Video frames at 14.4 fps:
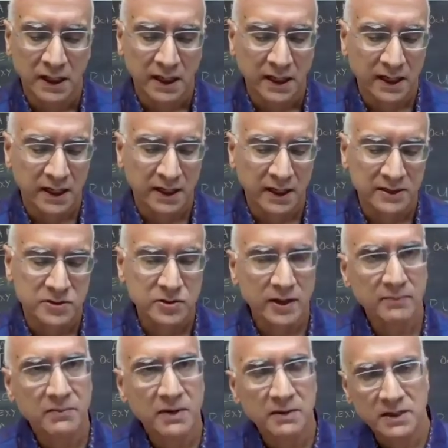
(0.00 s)
And so
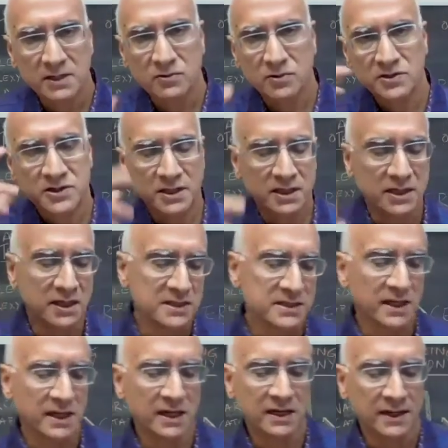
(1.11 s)
that may be, of course, thinking is
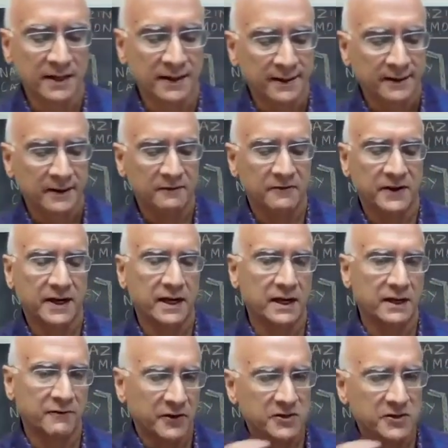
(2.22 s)
that
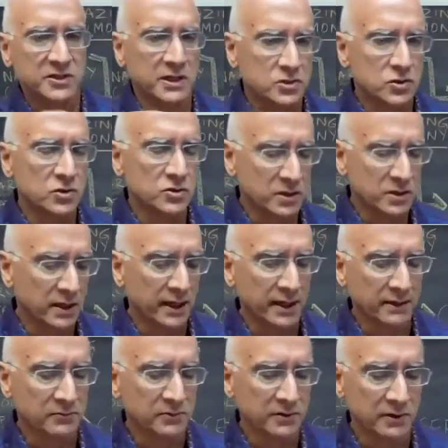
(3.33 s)
if there's any truth to that,